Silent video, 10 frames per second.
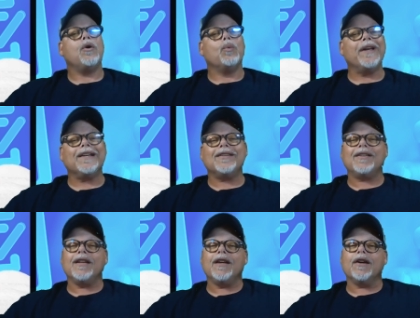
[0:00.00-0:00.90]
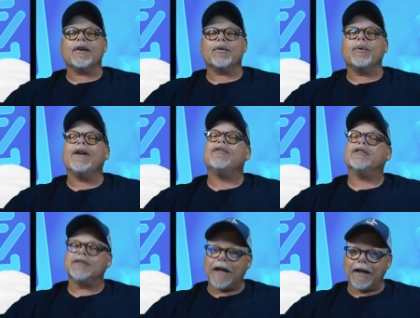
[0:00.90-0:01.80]
We can see here we have a
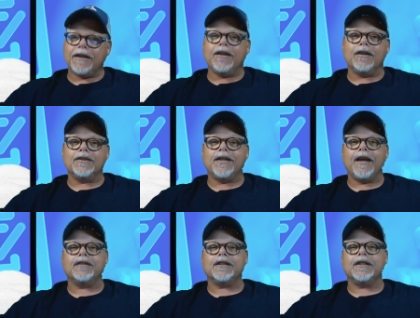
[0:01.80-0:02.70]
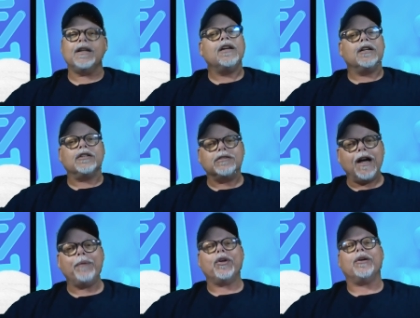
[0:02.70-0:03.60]
lot of young talent
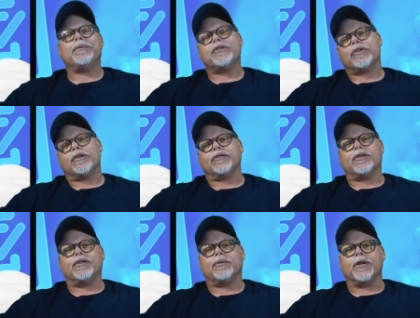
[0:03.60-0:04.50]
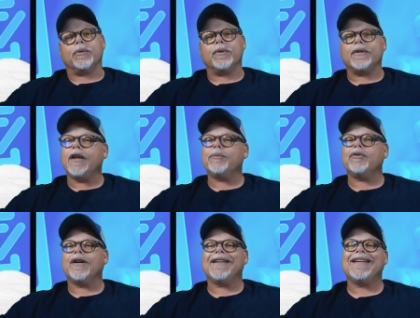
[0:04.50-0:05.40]
climbing up the charts this week with names
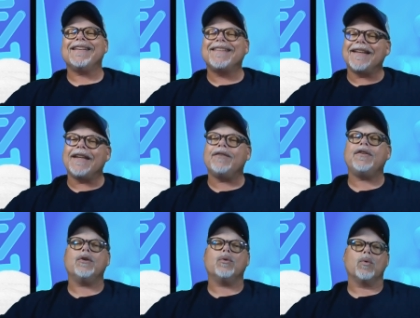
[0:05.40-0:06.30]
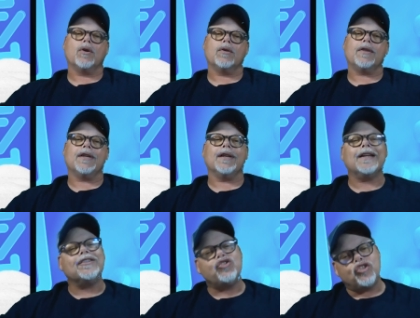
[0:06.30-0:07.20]
like Xavier Worthy
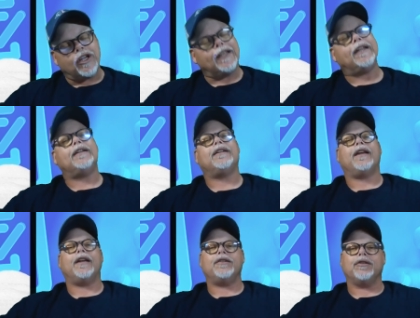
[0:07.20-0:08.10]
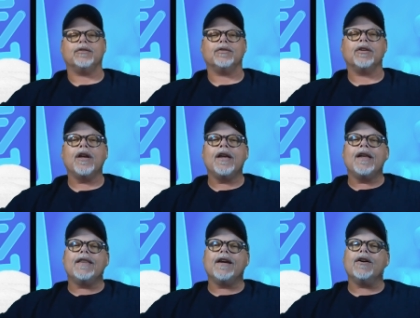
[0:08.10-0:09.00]
and Jaden Daniels.
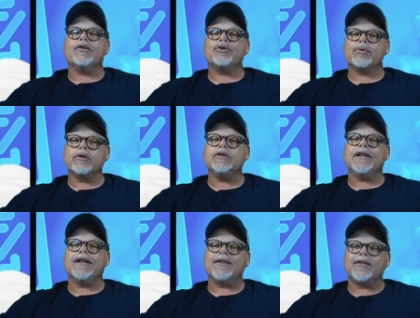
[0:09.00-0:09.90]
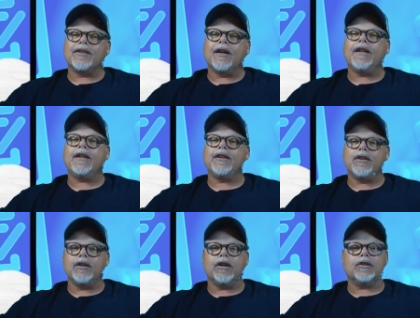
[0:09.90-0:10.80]
They are truly exciting
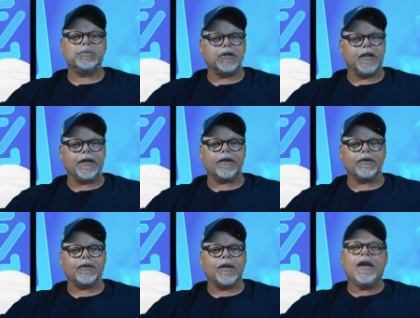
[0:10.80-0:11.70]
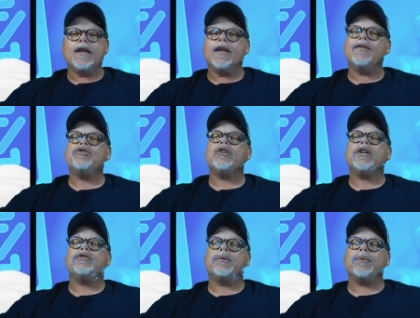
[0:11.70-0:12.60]
young players. Even
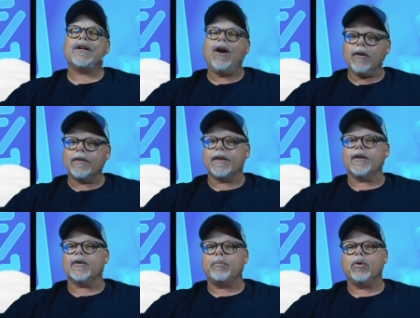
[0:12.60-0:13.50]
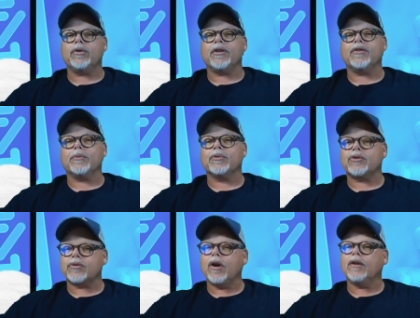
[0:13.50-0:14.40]
JJ McCarthy is posting some
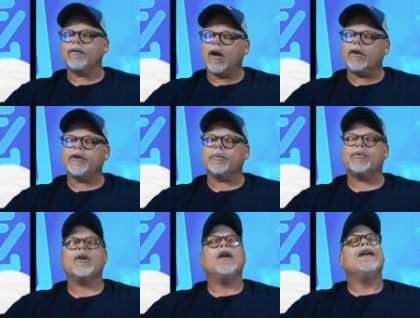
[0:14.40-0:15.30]
strong volumes